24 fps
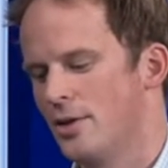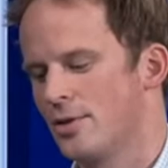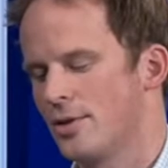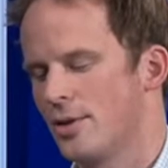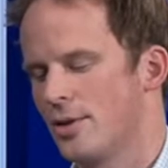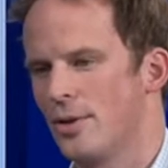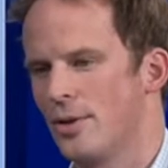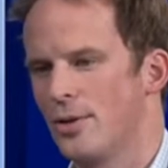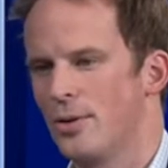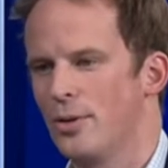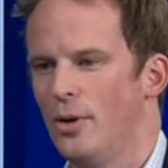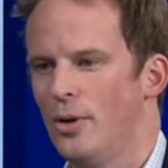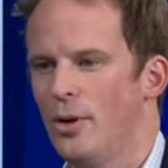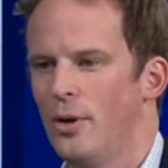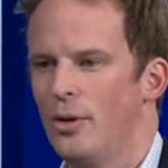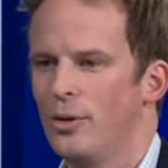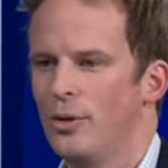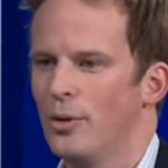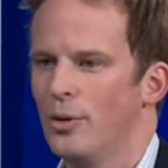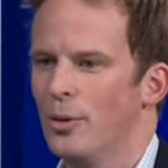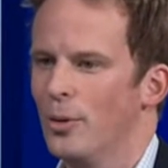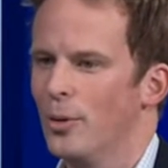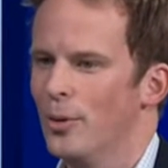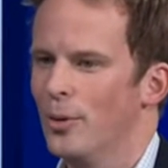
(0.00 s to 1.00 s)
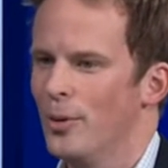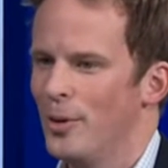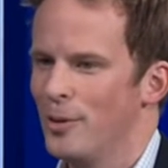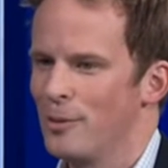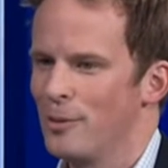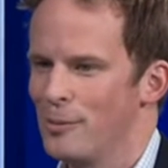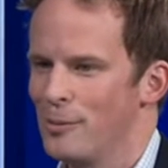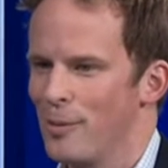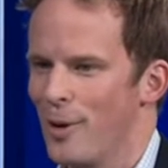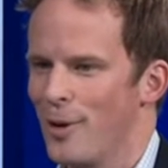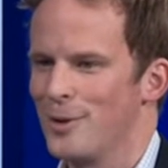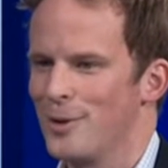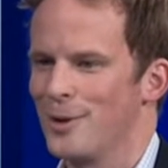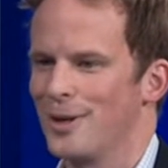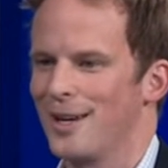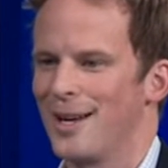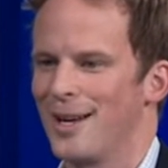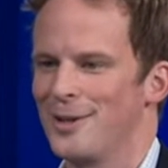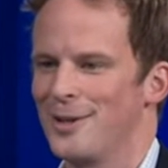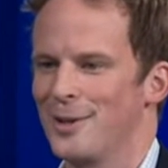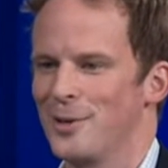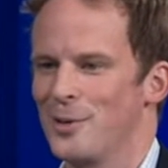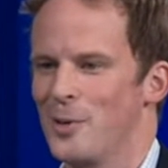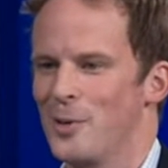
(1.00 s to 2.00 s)
to your rogue
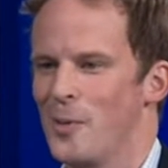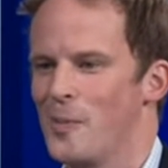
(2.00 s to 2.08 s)
landlord,